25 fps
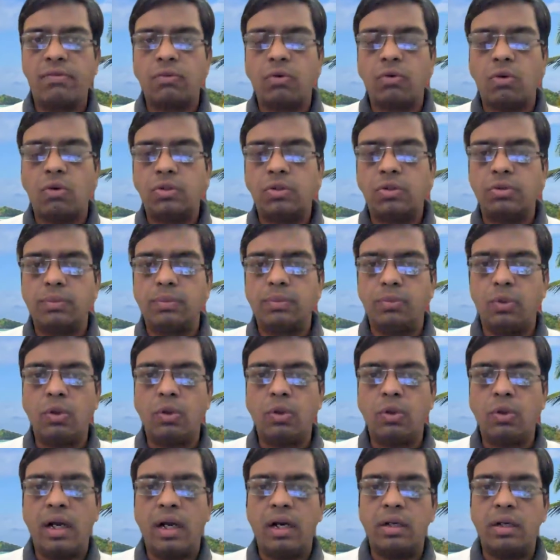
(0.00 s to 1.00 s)
gone through the book
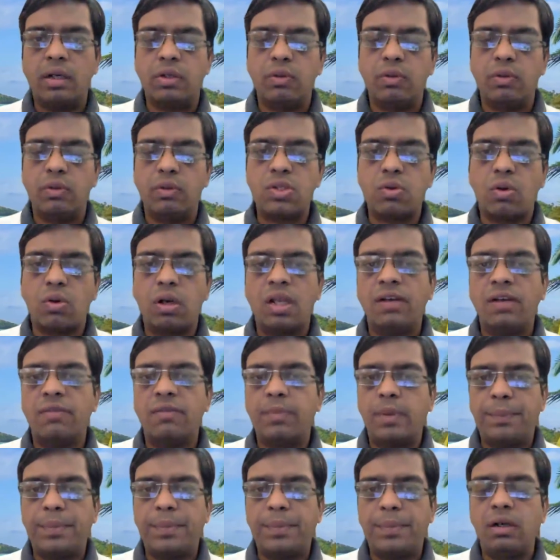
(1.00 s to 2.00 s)
and you must all have
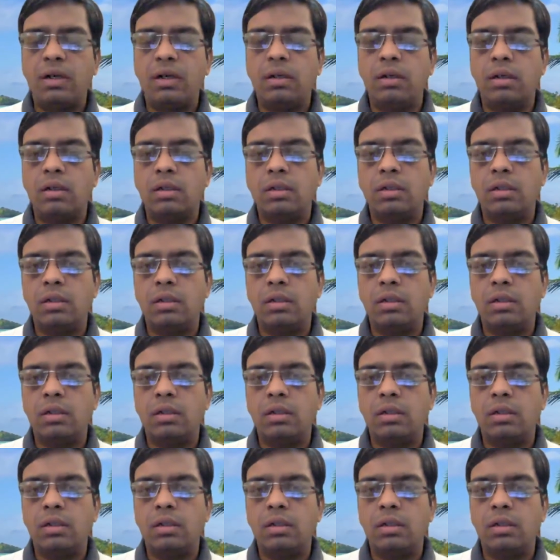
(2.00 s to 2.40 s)
prepared